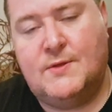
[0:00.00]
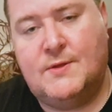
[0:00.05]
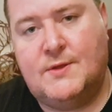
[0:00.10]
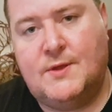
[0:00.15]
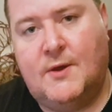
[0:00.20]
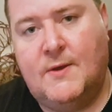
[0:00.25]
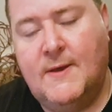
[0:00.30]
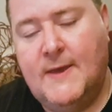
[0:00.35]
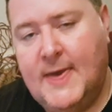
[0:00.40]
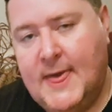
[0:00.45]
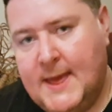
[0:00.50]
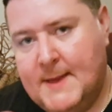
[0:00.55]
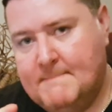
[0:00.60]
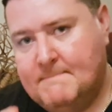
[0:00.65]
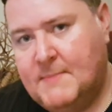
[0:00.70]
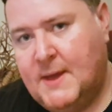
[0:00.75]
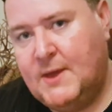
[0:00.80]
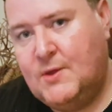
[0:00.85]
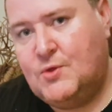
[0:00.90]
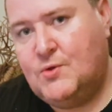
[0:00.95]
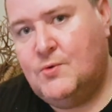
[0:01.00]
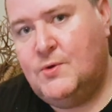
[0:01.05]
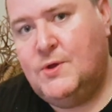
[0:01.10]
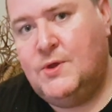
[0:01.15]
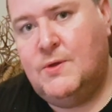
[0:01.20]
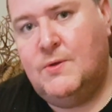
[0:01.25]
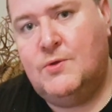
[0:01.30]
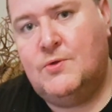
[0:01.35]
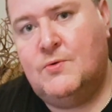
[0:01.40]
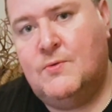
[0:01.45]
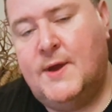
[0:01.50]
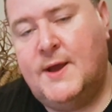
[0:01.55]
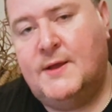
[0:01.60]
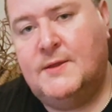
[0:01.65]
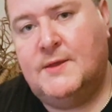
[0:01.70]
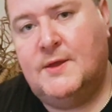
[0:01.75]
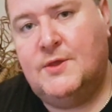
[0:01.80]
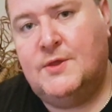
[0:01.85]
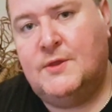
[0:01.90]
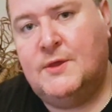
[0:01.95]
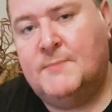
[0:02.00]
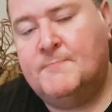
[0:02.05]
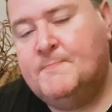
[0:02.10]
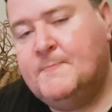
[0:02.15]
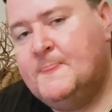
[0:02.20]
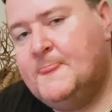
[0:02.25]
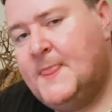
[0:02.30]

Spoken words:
So make sure you use your air conditioning,